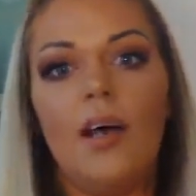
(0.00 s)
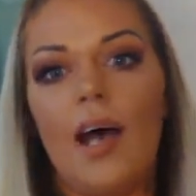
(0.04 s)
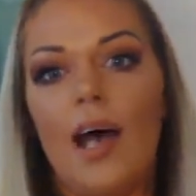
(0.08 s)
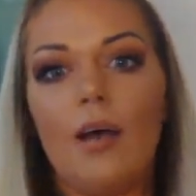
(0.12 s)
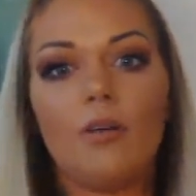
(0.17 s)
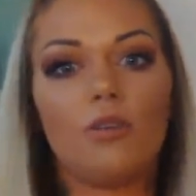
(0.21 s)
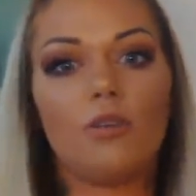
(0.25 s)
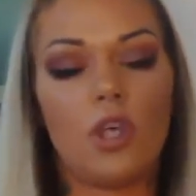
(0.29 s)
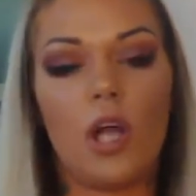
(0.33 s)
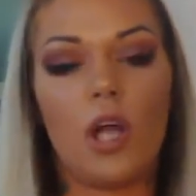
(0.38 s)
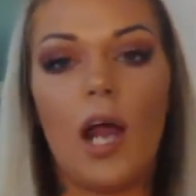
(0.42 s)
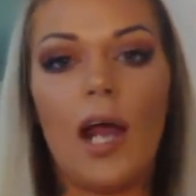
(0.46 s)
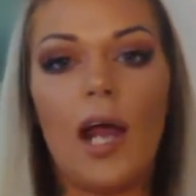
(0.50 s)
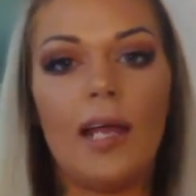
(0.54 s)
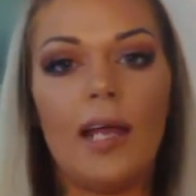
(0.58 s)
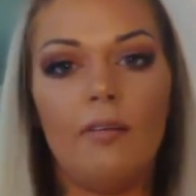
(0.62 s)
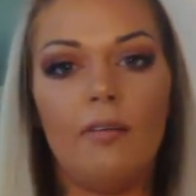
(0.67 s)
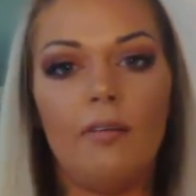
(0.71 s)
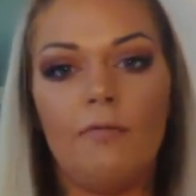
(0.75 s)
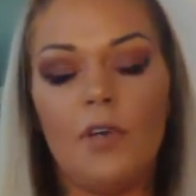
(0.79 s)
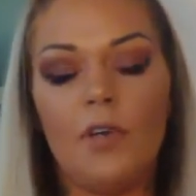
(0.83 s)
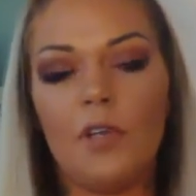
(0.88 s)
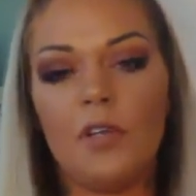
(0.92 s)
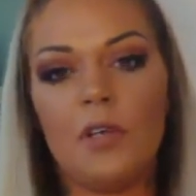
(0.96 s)
I'll try
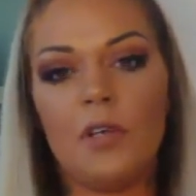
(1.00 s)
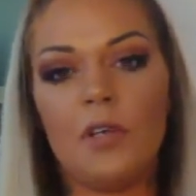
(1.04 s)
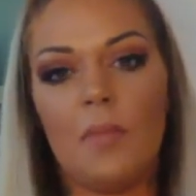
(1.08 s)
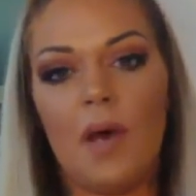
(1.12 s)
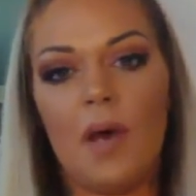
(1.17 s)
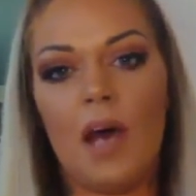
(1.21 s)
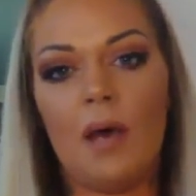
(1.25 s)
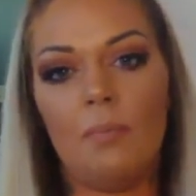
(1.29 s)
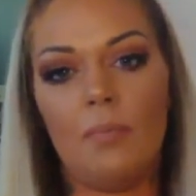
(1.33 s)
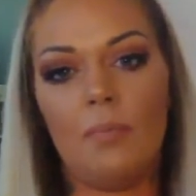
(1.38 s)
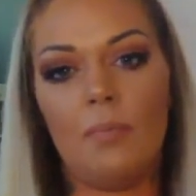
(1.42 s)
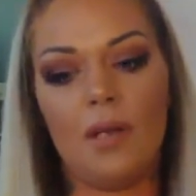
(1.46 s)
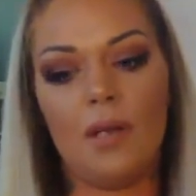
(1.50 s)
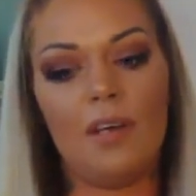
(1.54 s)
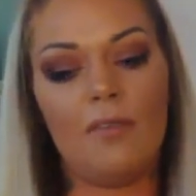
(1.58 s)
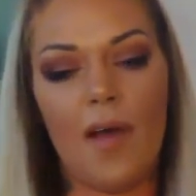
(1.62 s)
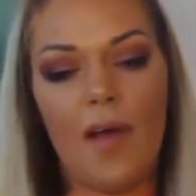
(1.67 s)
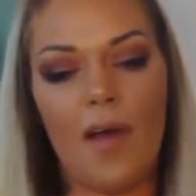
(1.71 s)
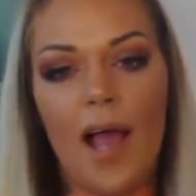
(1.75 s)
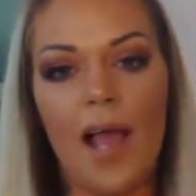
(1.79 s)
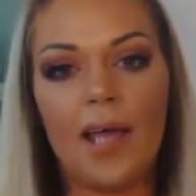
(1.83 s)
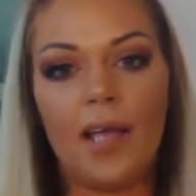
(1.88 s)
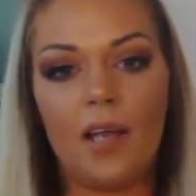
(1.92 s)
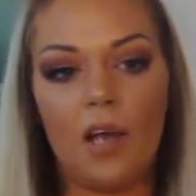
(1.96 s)
and fill them up. But
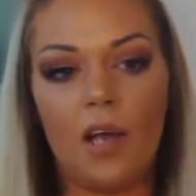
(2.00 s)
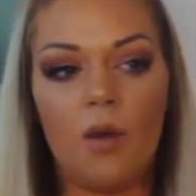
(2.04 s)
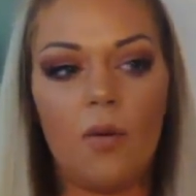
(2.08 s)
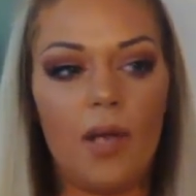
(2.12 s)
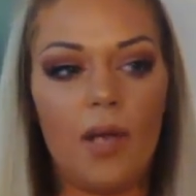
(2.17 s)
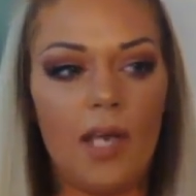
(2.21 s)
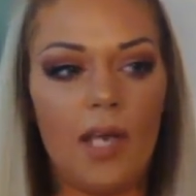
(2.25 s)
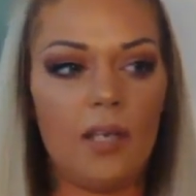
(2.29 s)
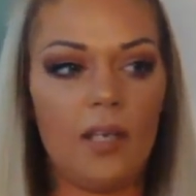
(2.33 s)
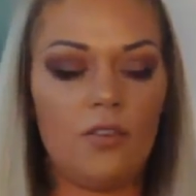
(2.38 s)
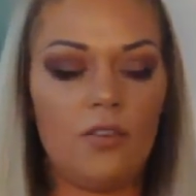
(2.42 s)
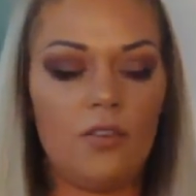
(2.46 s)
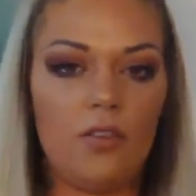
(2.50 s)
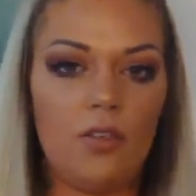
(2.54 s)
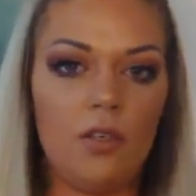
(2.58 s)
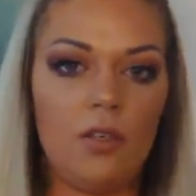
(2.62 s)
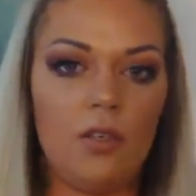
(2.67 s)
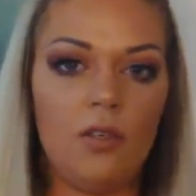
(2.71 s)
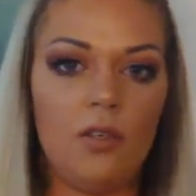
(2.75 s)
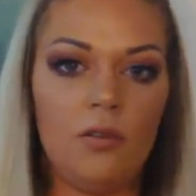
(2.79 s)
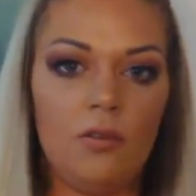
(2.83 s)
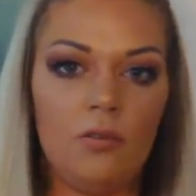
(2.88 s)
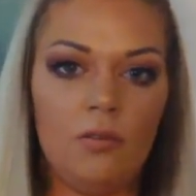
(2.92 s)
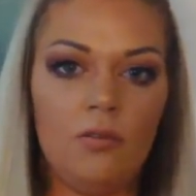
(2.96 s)
if I go
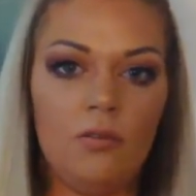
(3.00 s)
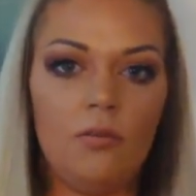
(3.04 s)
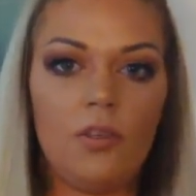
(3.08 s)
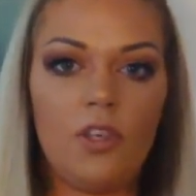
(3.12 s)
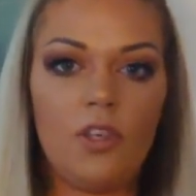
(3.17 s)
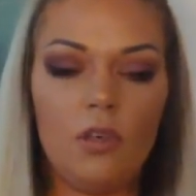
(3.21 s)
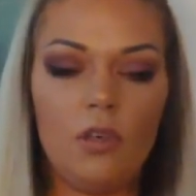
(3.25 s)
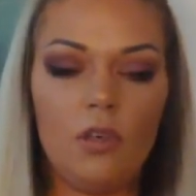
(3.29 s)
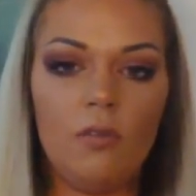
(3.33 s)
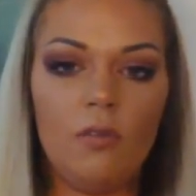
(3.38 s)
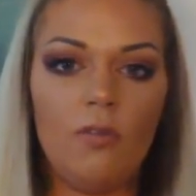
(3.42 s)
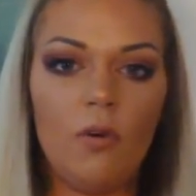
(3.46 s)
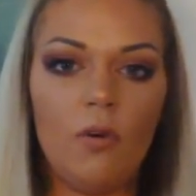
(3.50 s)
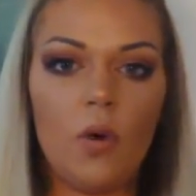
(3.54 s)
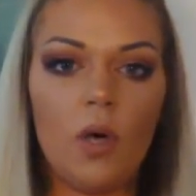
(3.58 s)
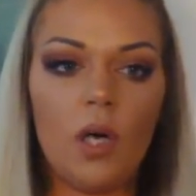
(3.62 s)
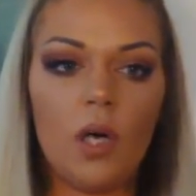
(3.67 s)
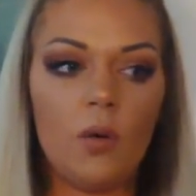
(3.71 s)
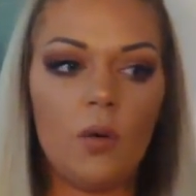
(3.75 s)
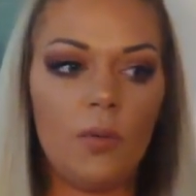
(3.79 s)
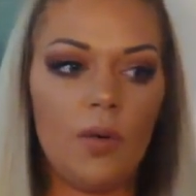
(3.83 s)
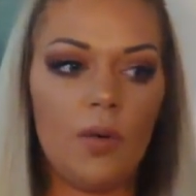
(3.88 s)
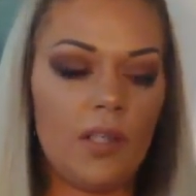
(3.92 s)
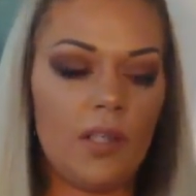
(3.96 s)
into
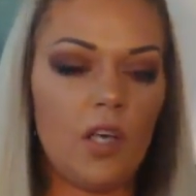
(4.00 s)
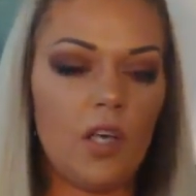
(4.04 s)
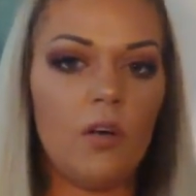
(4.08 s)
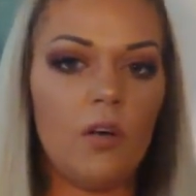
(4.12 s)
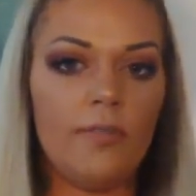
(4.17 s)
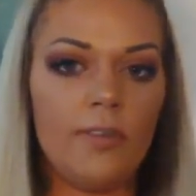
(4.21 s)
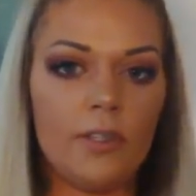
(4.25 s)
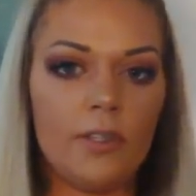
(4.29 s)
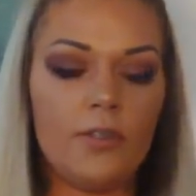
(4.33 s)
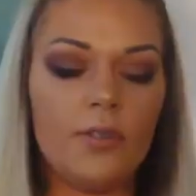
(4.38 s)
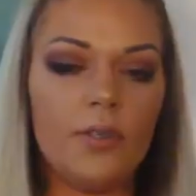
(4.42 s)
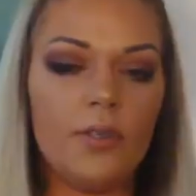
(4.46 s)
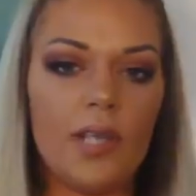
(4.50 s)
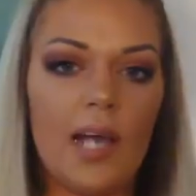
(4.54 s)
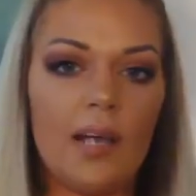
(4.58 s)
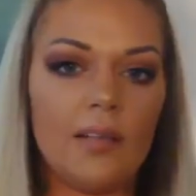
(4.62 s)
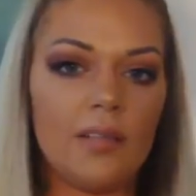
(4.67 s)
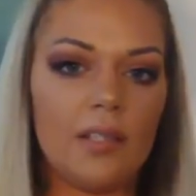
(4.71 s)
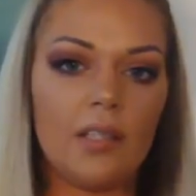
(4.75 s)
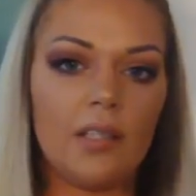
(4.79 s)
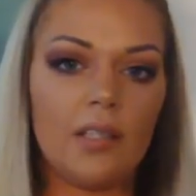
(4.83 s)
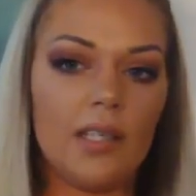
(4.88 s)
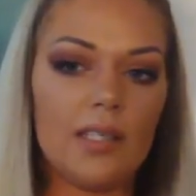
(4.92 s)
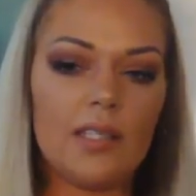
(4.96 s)
Q4 with over
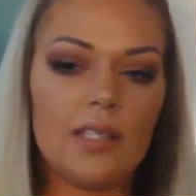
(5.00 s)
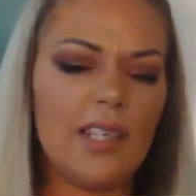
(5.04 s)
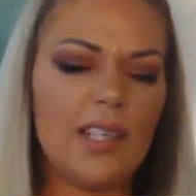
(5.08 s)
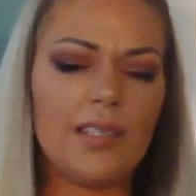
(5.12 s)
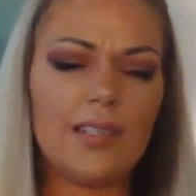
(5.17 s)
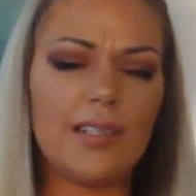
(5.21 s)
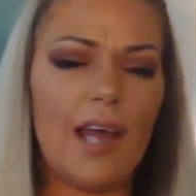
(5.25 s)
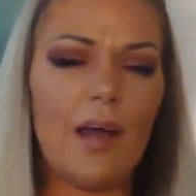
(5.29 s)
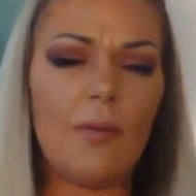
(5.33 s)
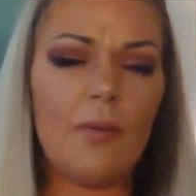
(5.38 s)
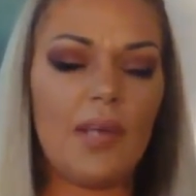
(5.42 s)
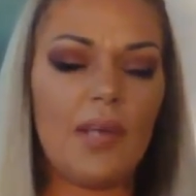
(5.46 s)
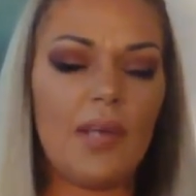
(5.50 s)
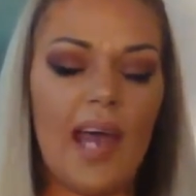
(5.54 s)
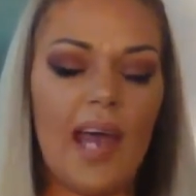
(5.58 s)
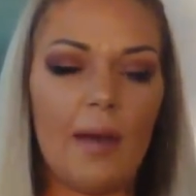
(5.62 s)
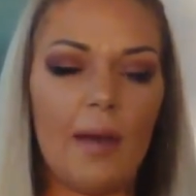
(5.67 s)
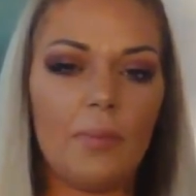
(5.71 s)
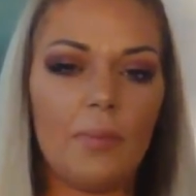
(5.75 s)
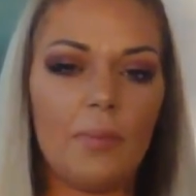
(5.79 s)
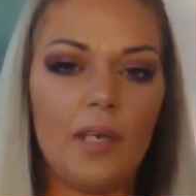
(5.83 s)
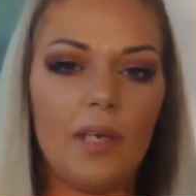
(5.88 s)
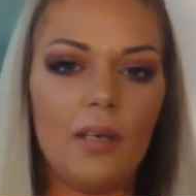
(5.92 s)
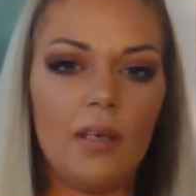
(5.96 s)
2,000 listings, I'll be
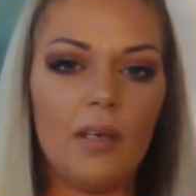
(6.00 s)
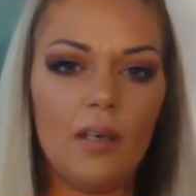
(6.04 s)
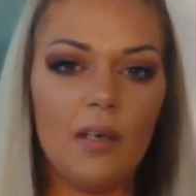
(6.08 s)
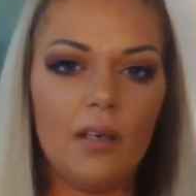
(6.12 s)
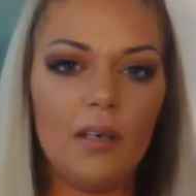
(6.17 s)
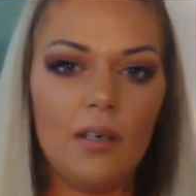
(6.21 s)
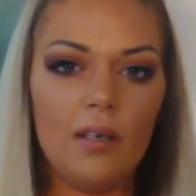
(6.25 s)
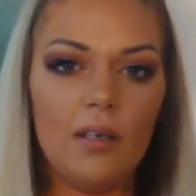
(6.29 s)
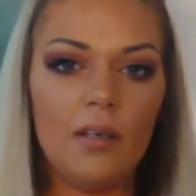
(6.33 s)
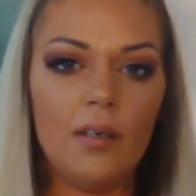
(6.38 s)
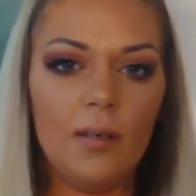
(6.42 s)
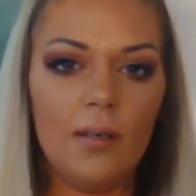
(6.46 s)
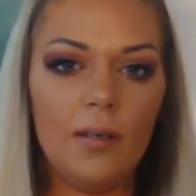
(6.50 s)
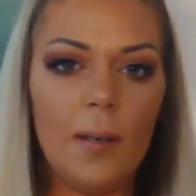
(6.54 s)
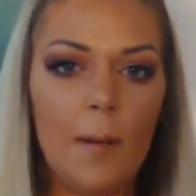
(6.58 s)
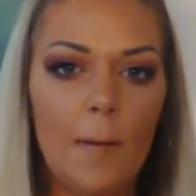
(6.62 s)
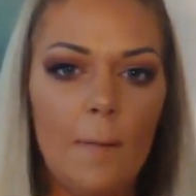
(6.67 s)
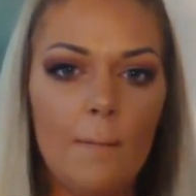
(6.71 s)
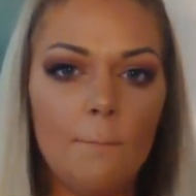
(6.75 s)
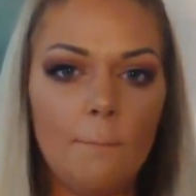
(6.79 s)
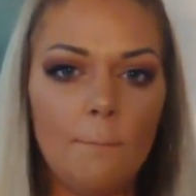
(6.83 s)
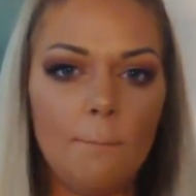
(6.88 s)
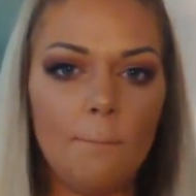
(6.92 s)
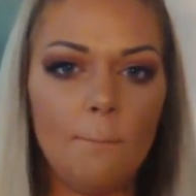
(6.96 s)
happy.
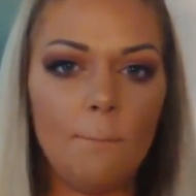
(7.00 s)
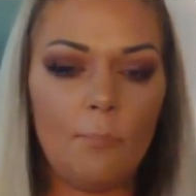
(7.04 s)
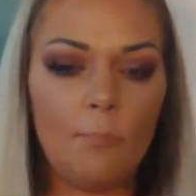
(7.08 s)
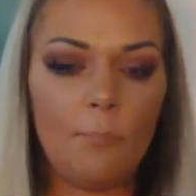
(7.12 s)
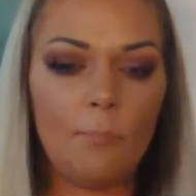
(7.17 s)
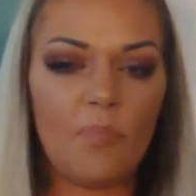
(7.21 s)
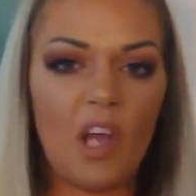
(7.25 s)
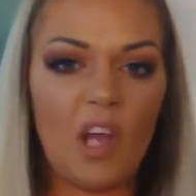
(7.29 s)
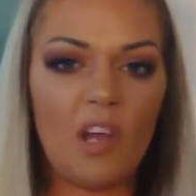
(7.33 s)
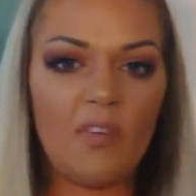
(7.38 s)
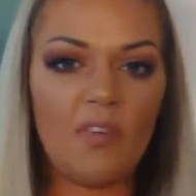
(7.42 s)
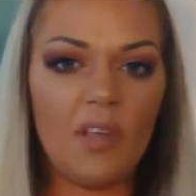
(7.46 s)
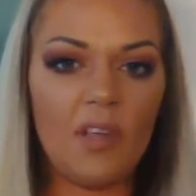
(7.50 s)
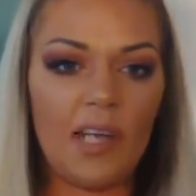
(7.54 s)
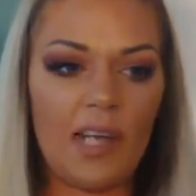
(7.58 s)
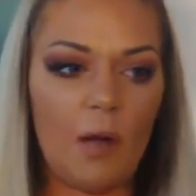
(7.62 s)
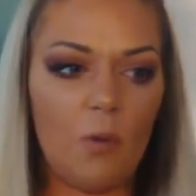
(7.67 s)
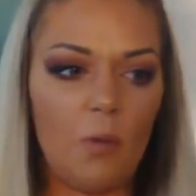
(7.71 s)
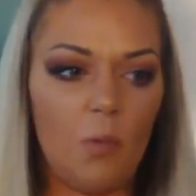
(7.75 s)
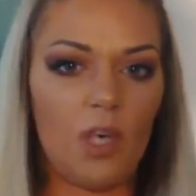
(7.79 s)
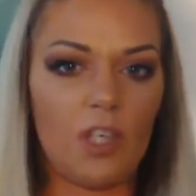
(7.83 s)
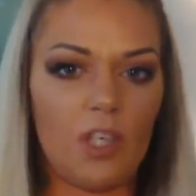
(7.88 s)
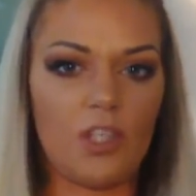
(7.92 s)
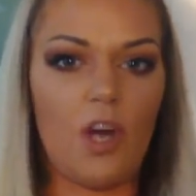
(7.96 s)
I feel like
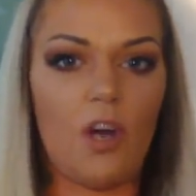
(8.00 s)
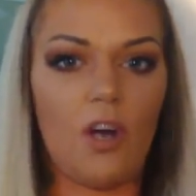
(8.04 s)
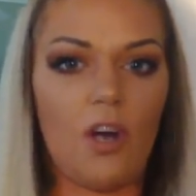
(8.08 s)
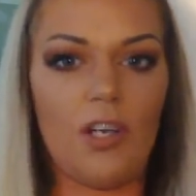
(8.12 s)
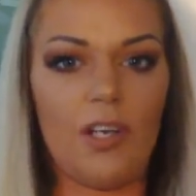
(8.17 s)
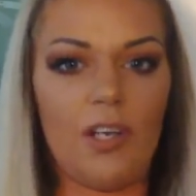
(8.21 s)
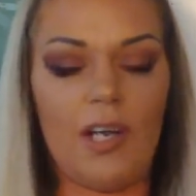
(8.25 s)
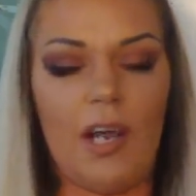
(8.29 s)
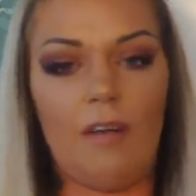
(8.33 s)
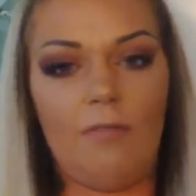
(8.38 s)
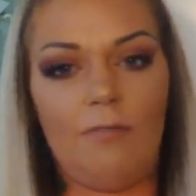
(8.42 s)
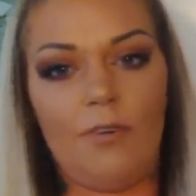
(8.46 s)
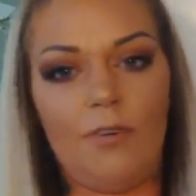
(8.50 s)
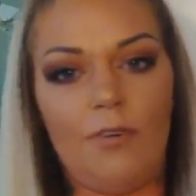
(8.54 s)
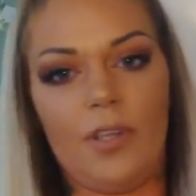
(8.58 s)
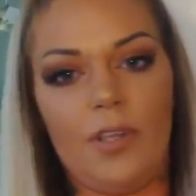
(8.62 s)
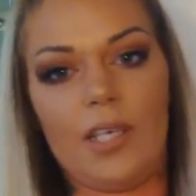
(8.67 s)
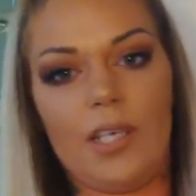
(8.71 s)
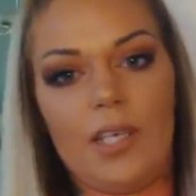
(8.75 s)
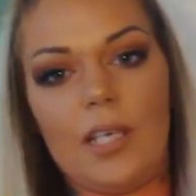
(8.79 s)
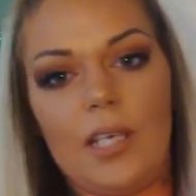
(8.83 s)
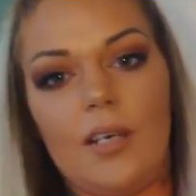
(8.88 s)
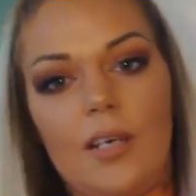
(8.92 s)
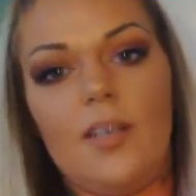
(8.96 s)
I worked hard enough for
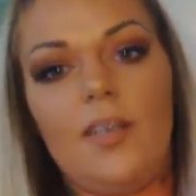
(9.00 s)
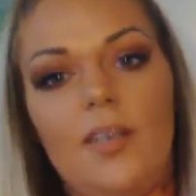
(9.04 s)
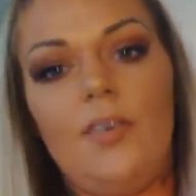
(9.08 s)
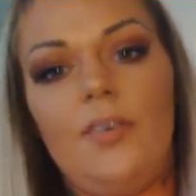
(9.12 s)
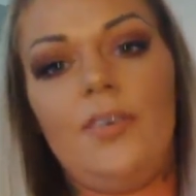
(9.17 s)
the year.